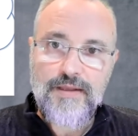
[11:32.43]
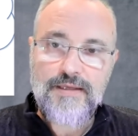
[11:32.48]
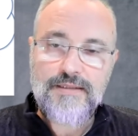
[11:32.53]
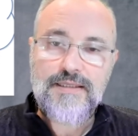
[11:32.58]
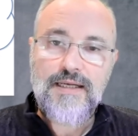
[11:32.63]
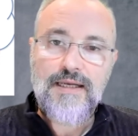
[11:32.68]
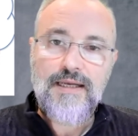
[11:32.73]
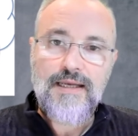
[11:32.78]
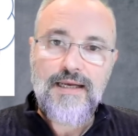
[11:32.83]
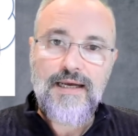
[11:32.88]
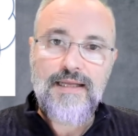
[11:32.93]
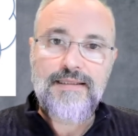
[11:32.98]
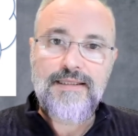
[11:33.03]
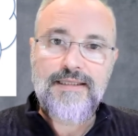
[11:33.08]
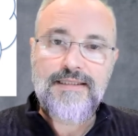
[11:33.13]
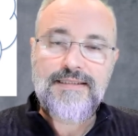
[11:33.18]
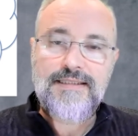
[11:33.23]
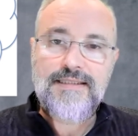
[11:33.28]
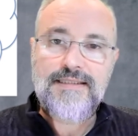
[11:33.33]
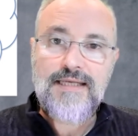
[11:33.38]
Yes, and
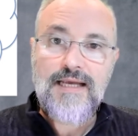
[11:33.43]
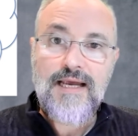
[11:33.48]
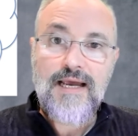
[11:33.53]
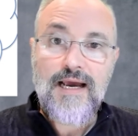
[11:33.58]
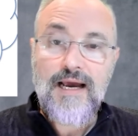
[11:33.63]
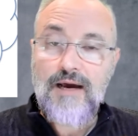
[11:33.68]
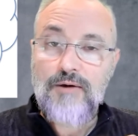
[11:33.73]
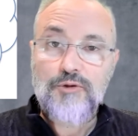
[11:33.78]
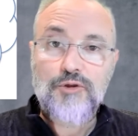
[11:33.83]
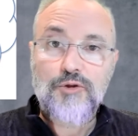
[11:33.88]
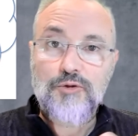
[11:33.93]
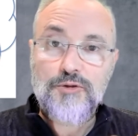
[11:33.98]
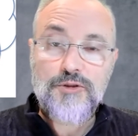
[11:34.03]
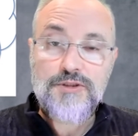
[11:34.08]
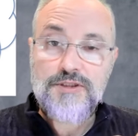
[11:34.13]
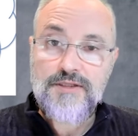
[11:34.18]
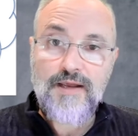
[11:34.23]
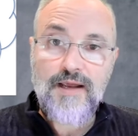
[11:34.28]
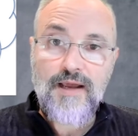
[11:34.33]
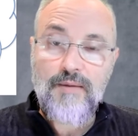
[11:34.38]
this is how
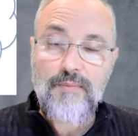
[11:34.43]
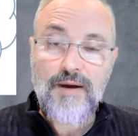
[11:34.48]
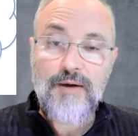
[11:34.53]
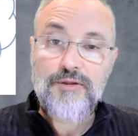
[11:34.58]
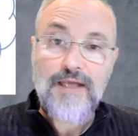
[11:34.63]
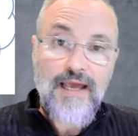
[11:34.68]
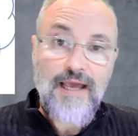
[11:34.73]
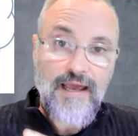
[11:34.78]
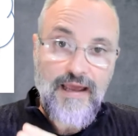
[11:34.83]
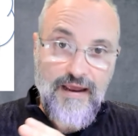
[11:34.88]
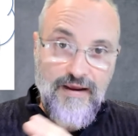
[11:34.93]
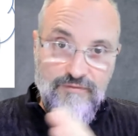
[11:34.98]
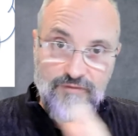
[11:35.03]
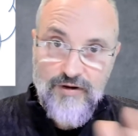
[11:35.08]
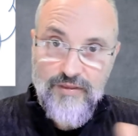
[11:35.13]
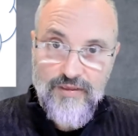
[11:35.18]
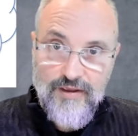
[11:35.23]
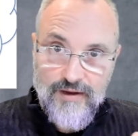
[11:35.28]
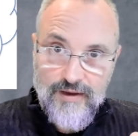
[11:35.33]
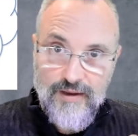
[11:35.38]
doctors think about
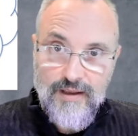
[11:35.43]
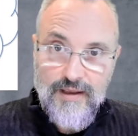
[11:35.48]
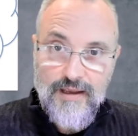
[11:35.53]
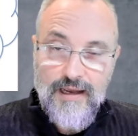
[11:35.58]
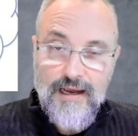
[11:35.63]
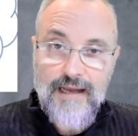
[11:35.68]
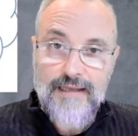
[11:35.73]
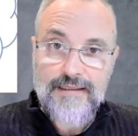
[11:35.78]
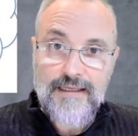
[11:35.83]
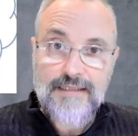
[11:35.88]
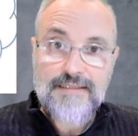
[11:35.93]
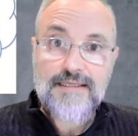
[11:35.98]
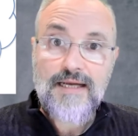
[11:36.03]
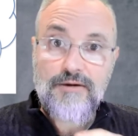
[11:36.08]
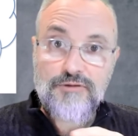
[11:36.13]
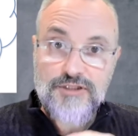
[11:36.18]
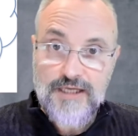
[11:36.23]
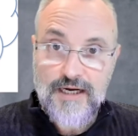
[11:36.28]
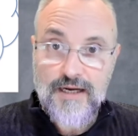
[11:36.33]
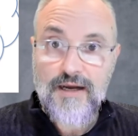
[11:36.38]
everything, and that's
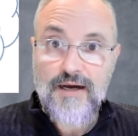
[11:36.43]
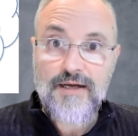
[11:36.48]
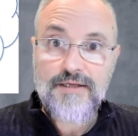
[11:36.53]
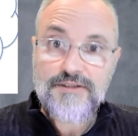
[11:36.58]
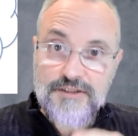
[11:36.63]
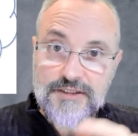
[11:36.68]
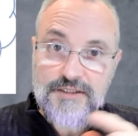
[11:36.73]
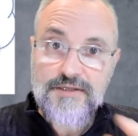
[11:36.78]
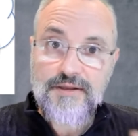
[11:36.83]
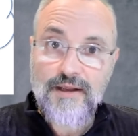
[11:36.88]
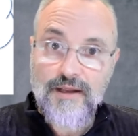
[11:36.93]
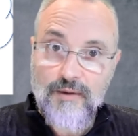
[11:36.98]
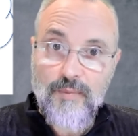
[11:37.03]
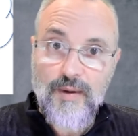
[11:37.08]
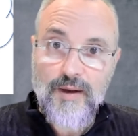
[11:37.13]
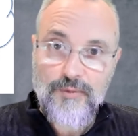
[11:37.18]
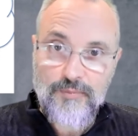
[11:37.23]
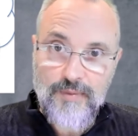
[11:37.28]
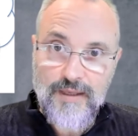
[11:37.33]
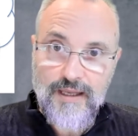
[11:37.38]
how psychiatrists think
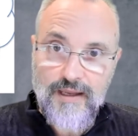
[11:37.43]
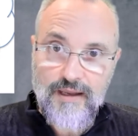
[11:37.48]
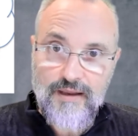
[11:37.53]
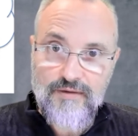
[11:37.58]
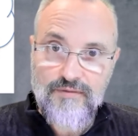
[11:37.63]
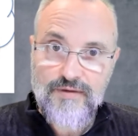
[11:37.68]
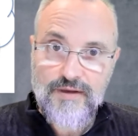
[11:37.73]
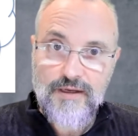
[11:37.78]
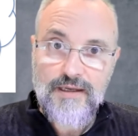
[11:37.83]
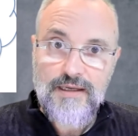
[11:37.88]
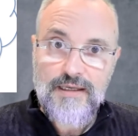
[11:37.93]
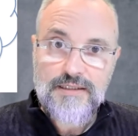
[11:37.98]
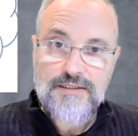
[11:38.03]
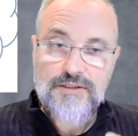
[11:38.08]
about behavior.